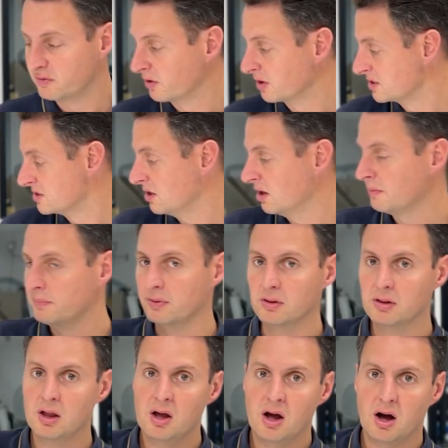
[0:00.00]

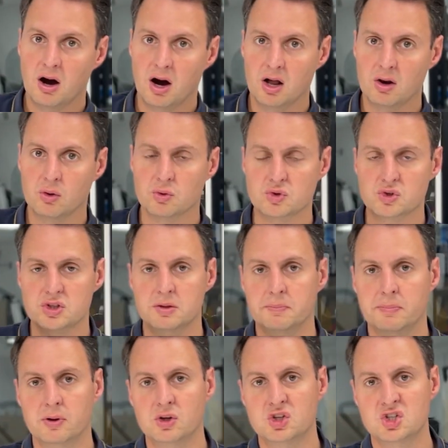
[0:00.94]
example, I launched the
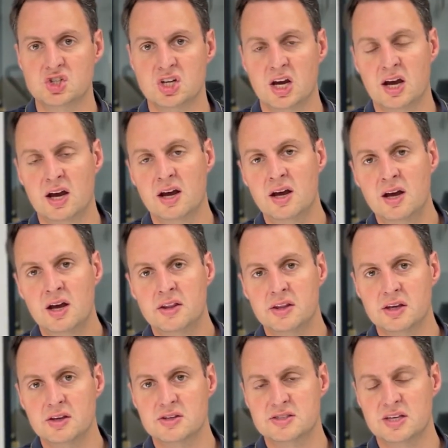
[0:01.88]
pushchair
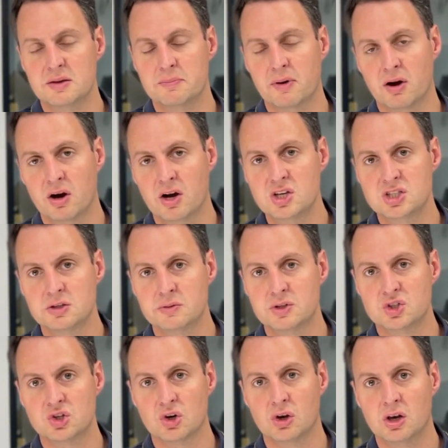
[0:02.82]
that you see behind you with
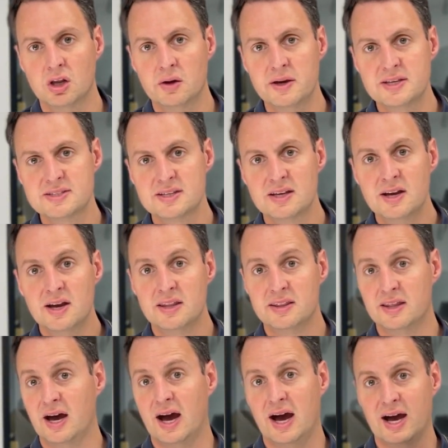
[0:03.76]
John Lewis.
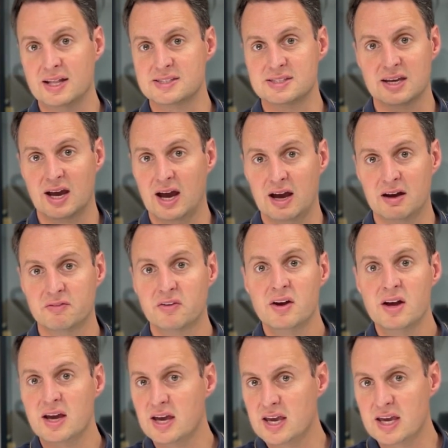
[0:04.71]
That had to have
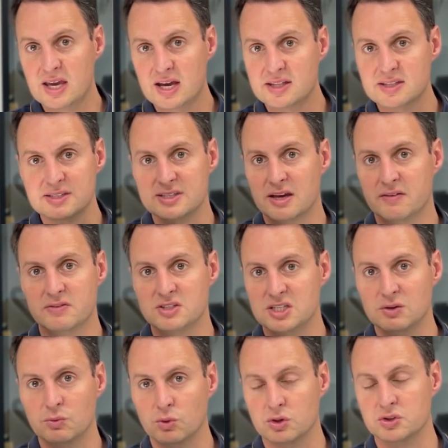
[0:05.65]

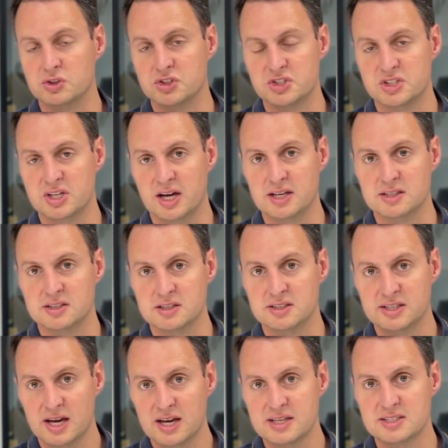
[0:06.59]
EN71 standard
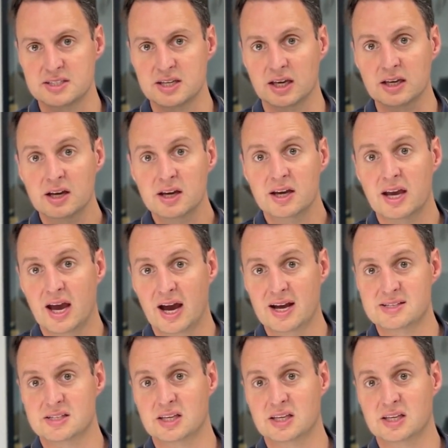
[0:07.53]
testing. It had to